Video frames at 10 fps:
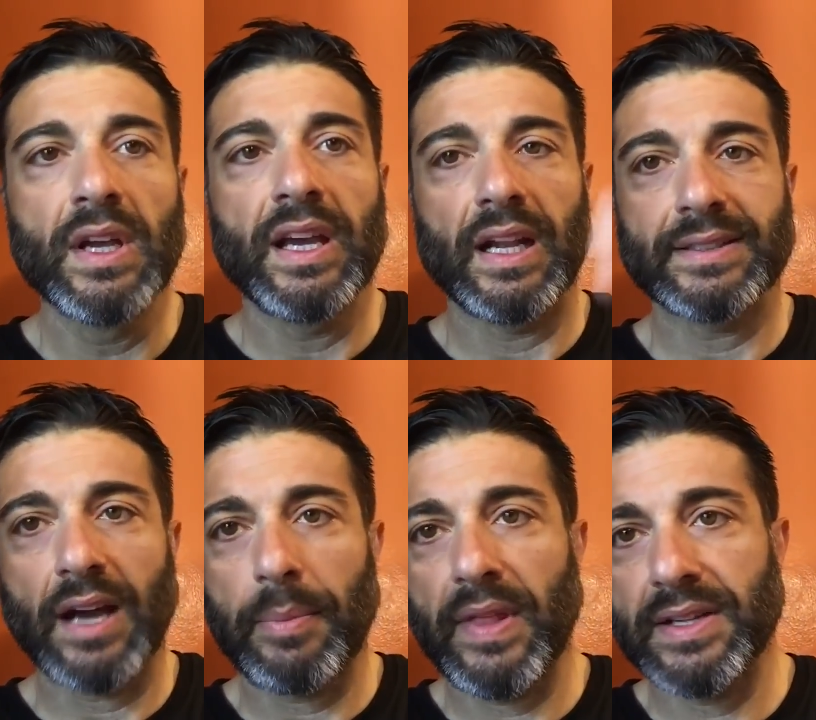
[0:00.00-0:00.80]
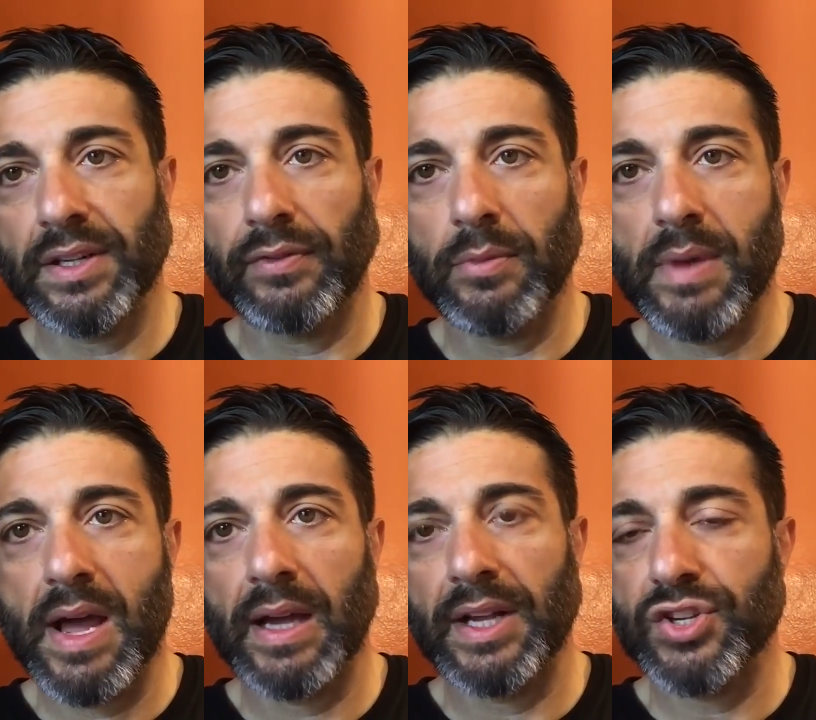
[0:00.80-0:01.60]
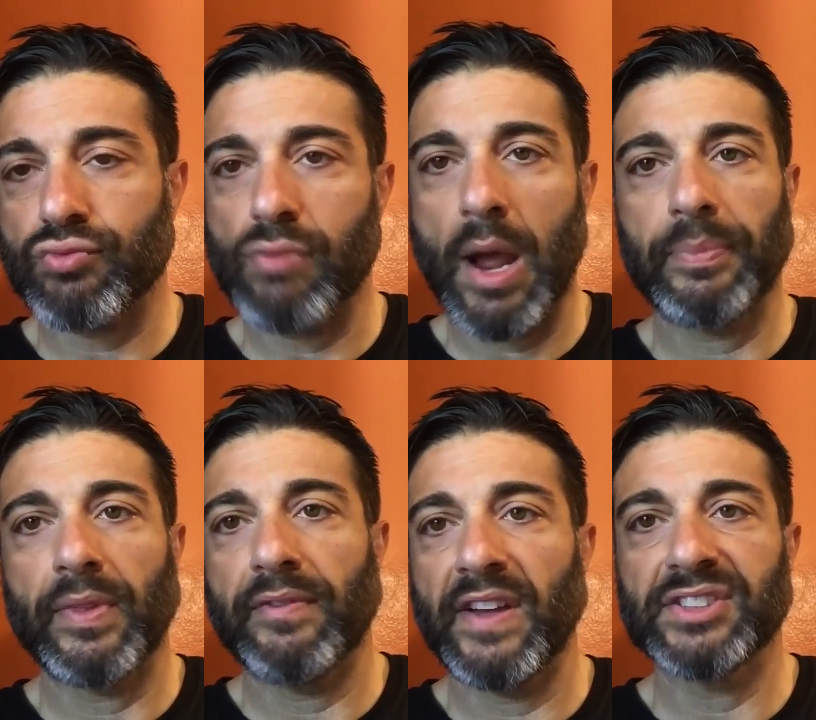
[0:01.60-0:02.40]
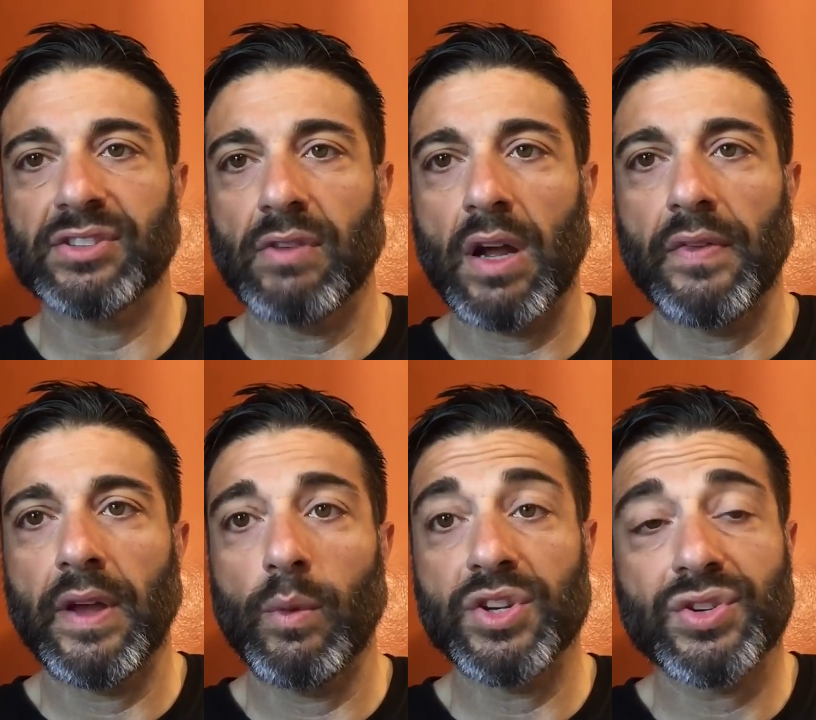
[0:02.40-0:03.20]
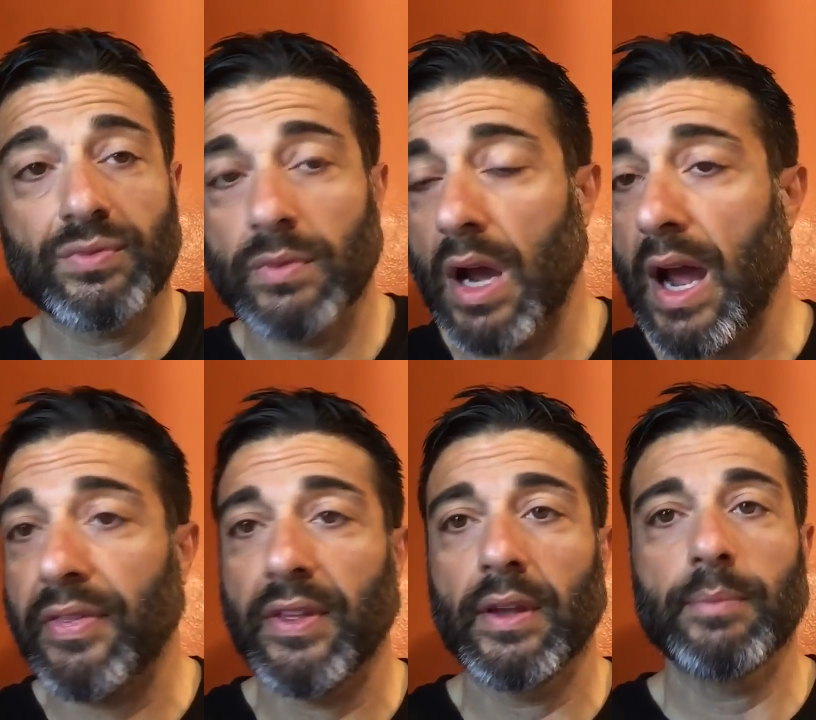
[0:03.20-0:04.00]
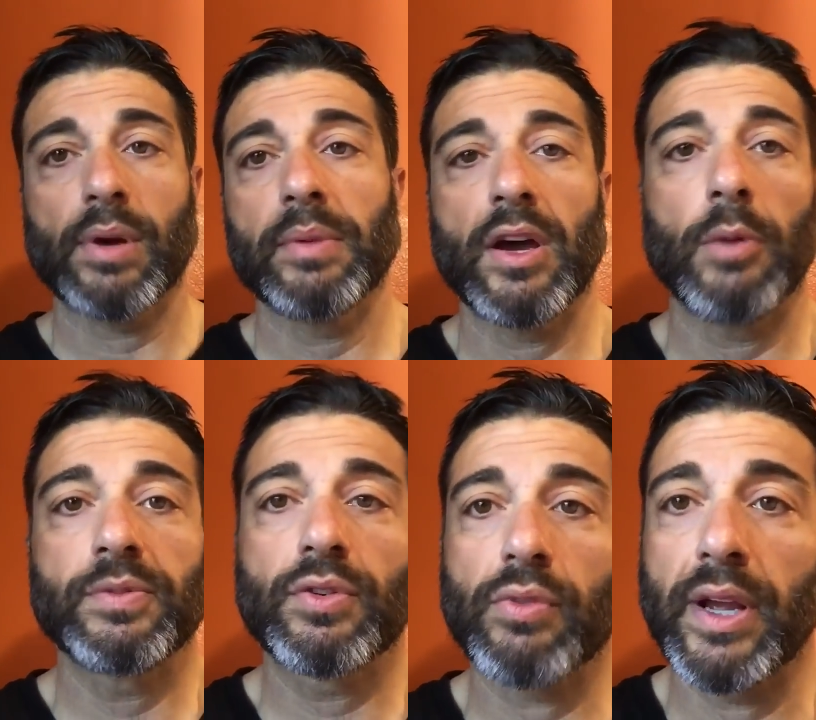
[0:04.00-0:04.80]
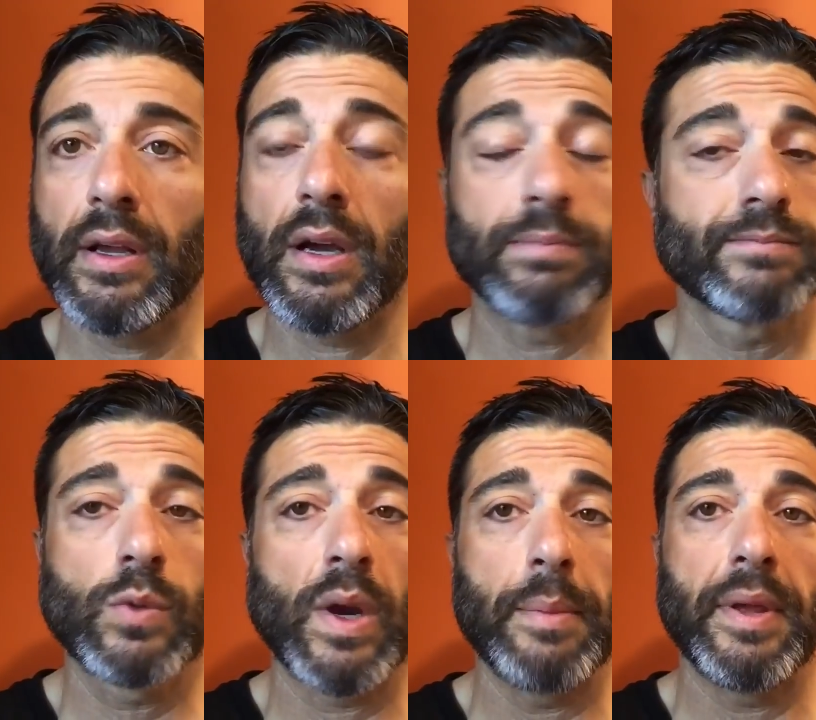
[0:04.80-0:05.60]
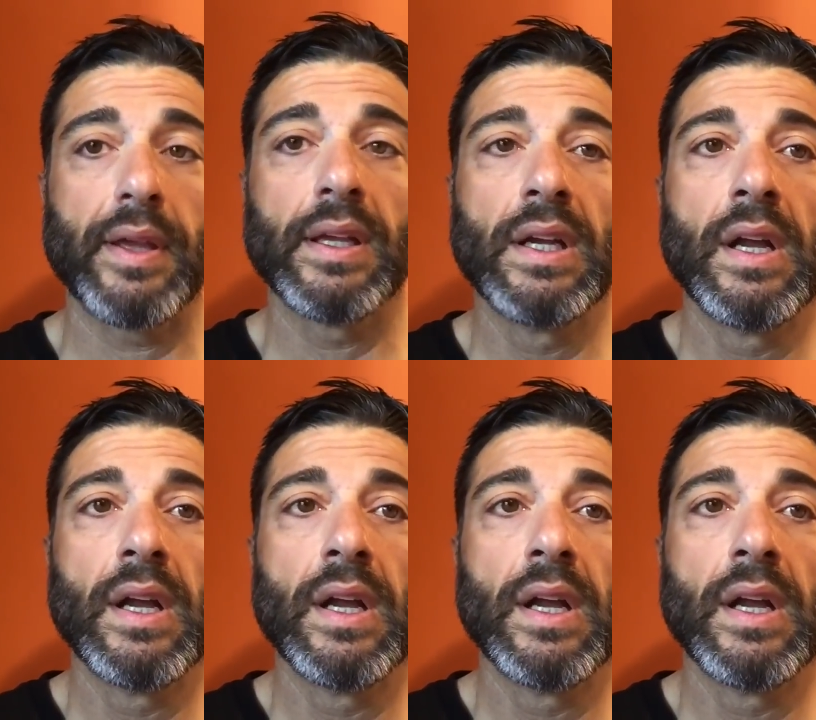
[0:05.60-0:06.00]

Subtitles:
And on top of that duffel bag, I just wrapped the vest around there, which I think probably helped quite a bit.